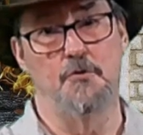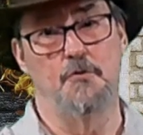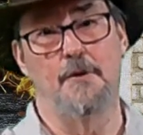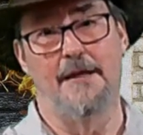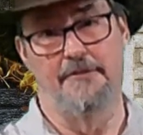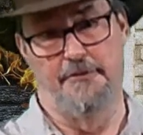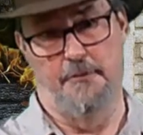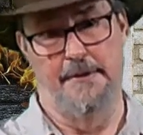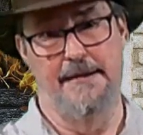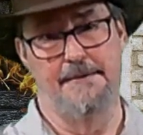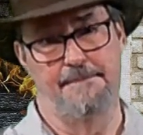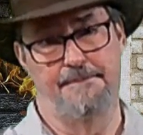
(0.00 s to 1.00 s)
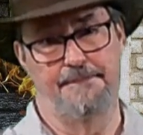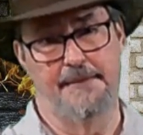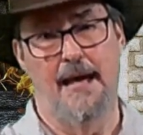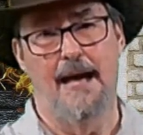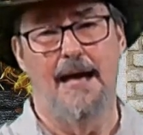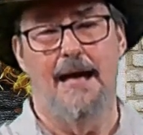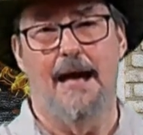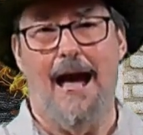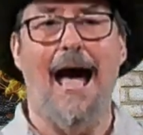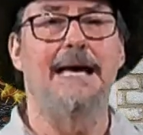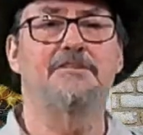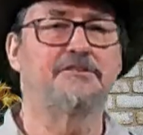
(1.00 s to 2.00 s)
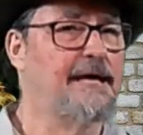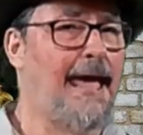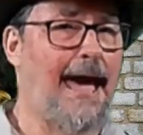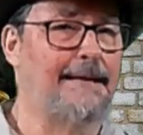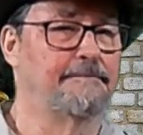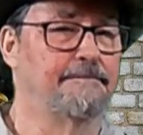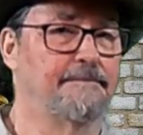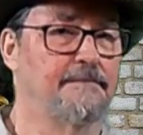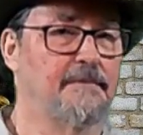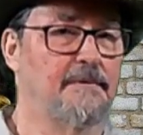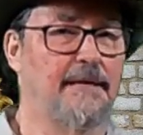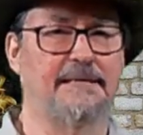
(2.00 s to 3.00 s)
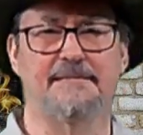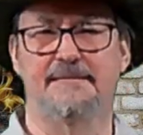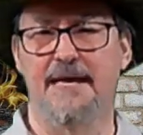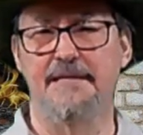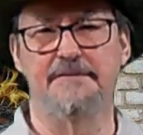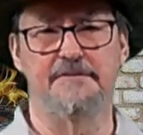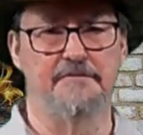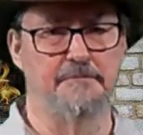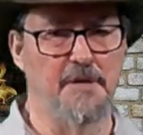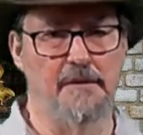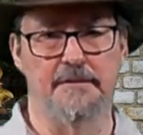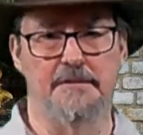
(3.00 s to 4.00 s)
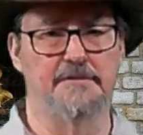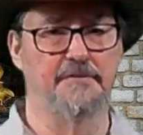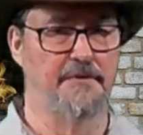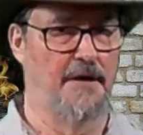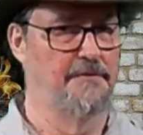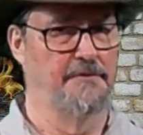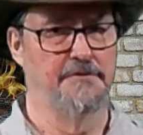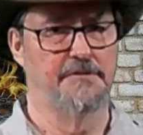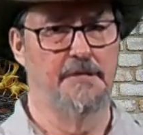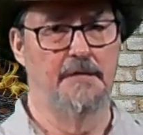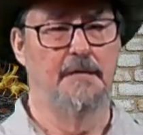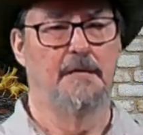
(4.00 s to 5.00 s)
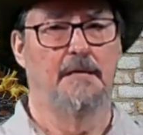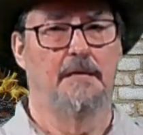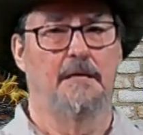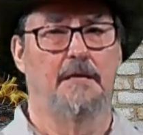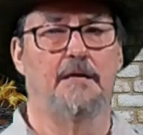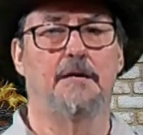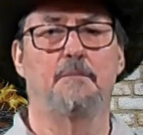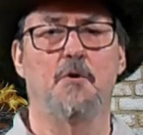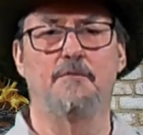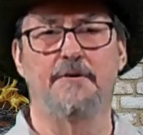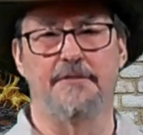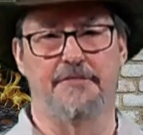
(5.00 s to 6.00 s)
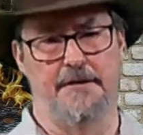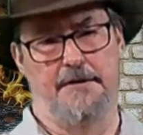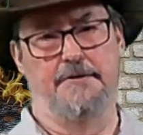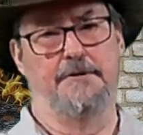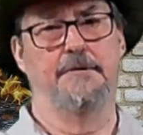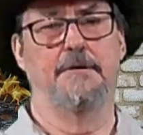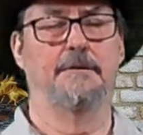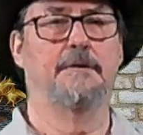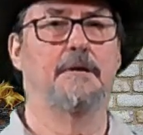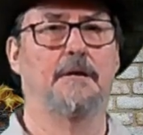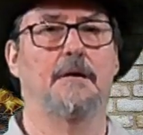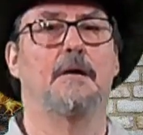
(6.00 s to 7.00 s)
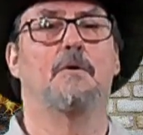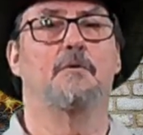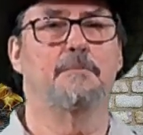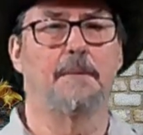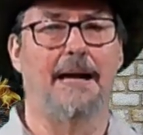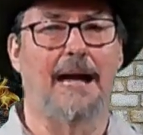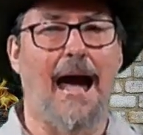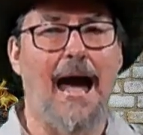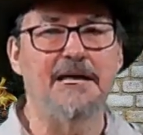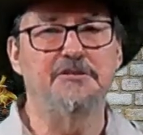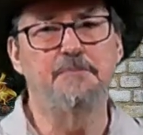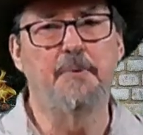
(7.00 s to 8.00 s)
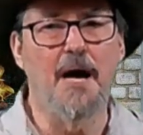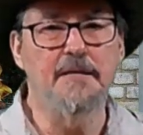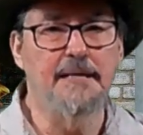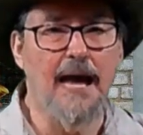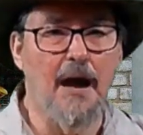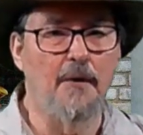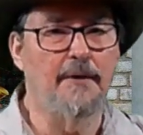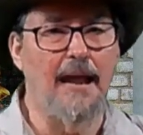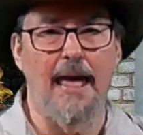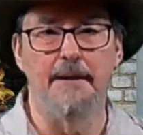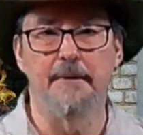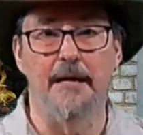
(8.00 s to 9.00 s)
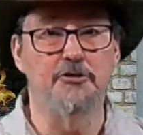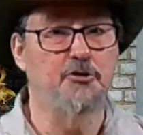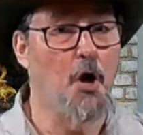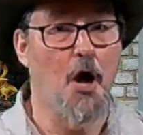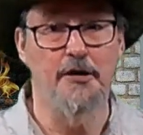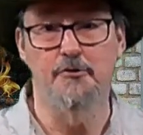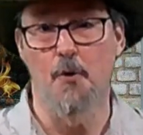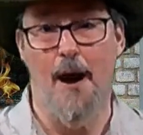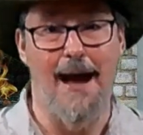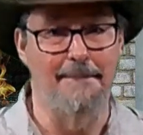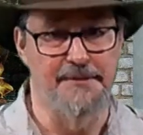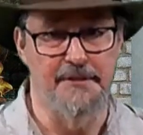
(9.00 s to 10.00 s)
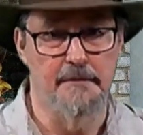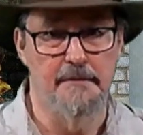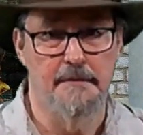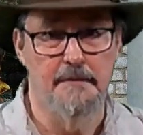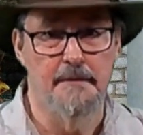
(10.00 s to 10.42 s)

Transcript: 2, and 3, I sat, like tens of millions of others, in a movie theater, with my eyes bugged out and my jaw dropped.